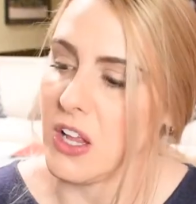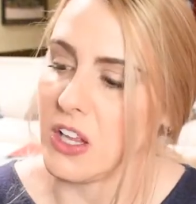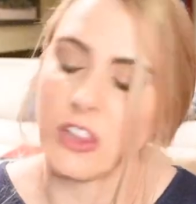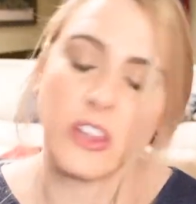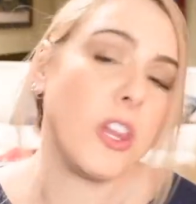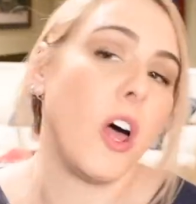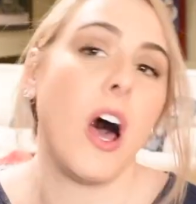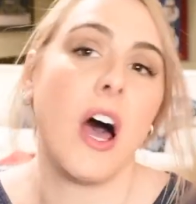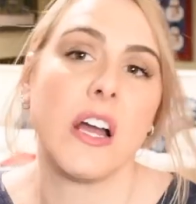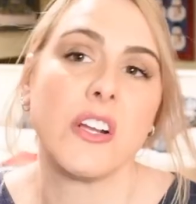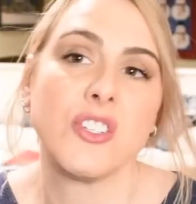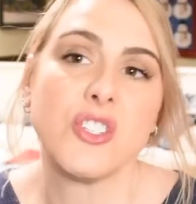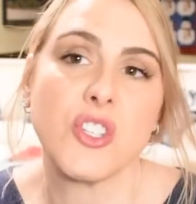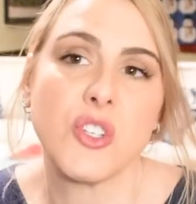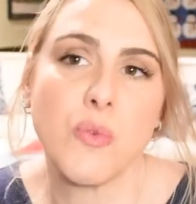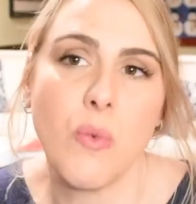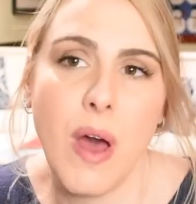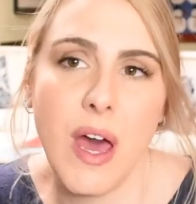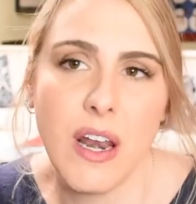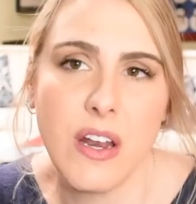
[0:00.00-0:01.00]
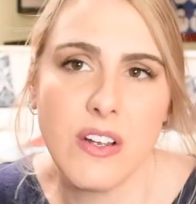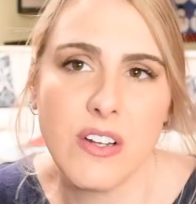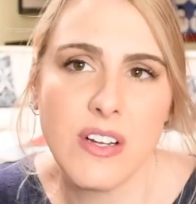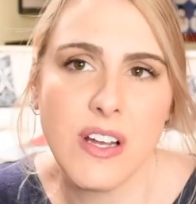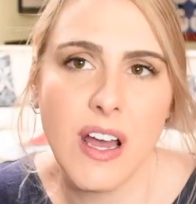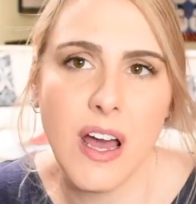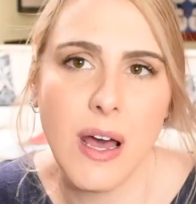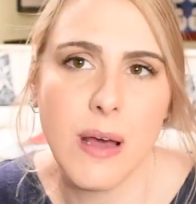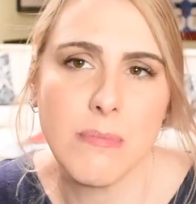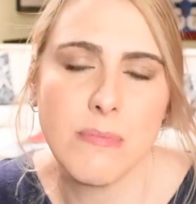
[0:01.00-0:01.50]
Lodge sweater
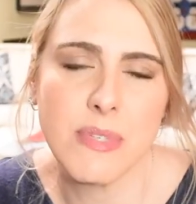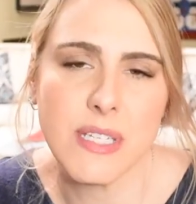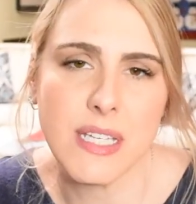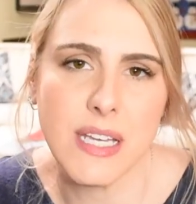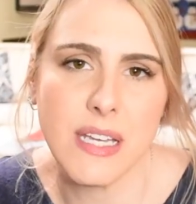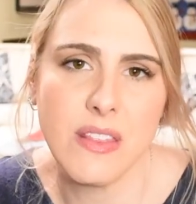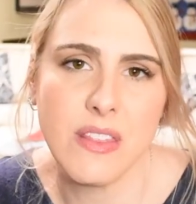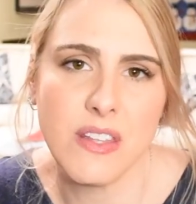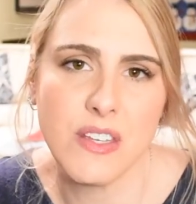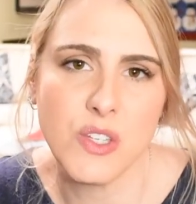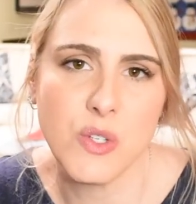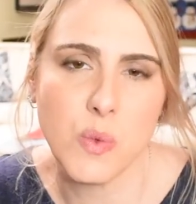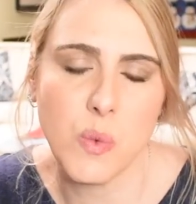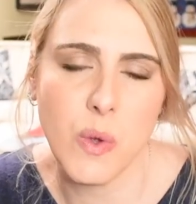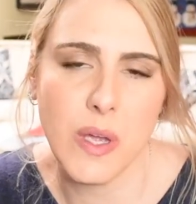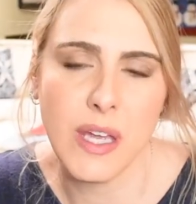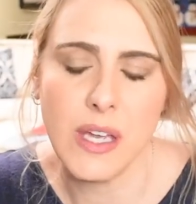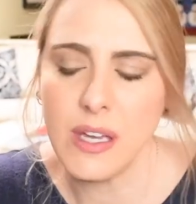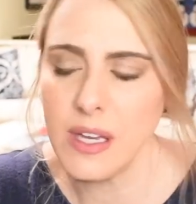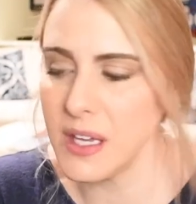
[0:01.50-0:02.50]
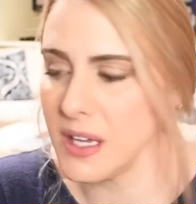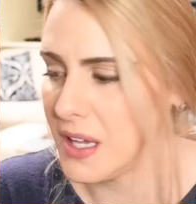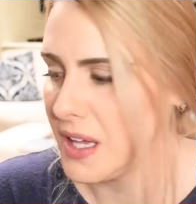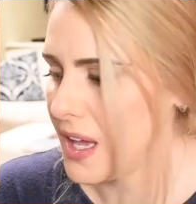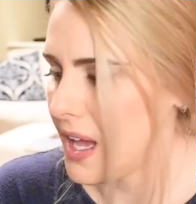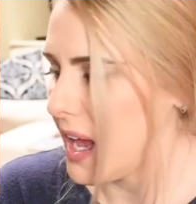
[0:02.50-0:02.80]
comes in this week